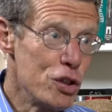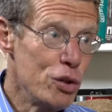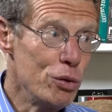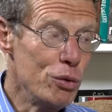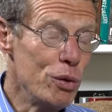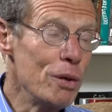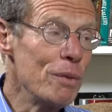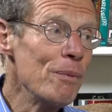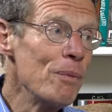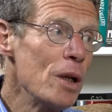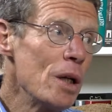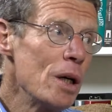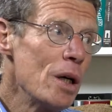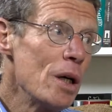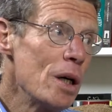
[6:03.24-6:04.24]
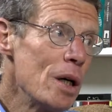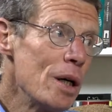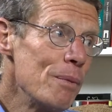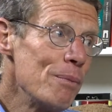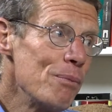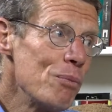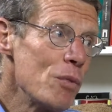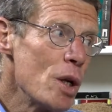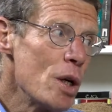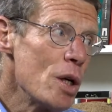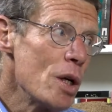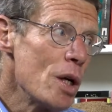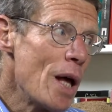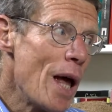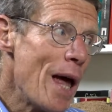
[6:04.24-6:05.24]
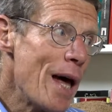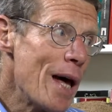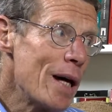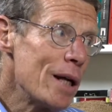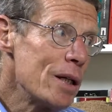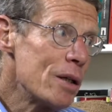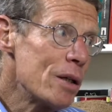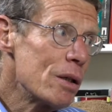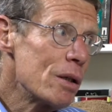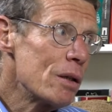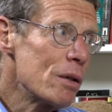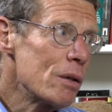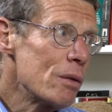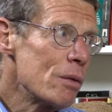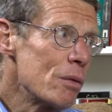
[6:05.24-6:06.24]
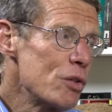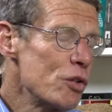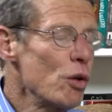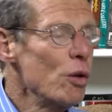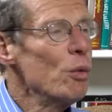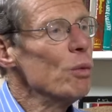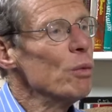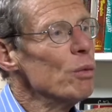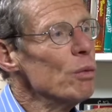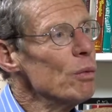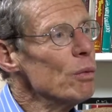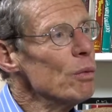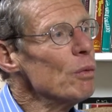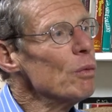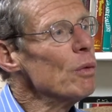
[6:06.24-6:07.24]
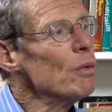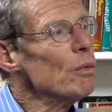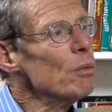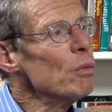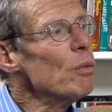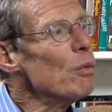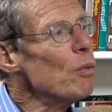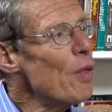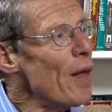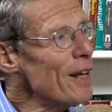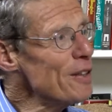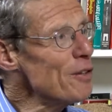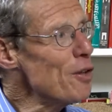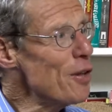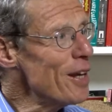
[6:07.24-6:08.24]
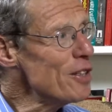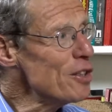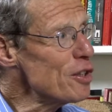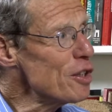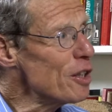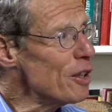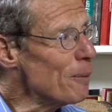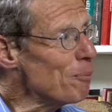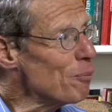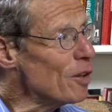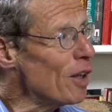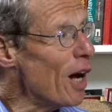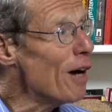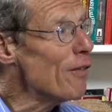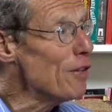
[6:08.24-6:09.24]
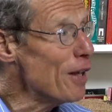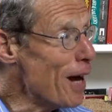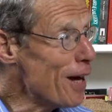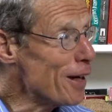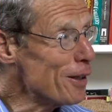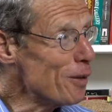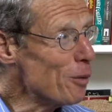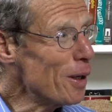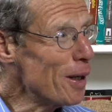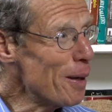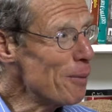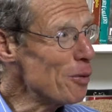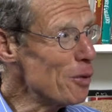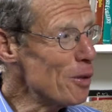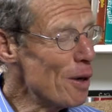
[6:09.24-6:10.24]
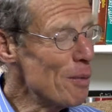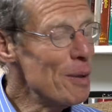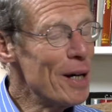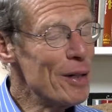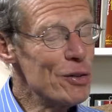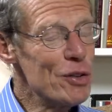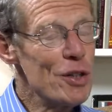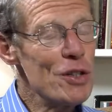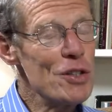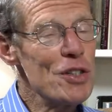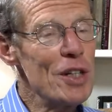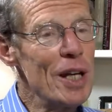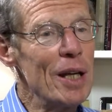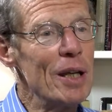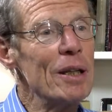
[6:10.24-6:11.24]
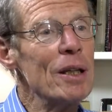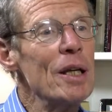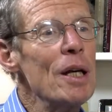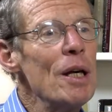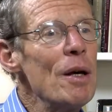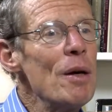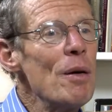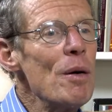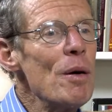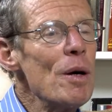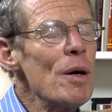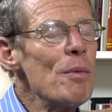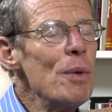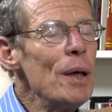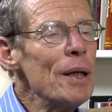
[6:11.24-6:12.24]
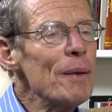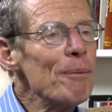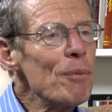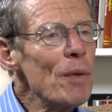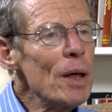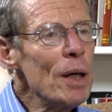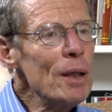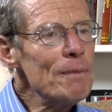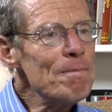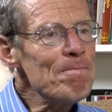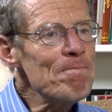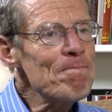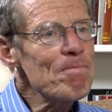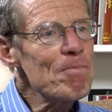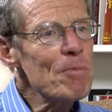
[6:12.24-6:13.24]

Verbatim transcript: children. Um, and so that's that's the caveat in what sure. I'm about to say. Sure. But um,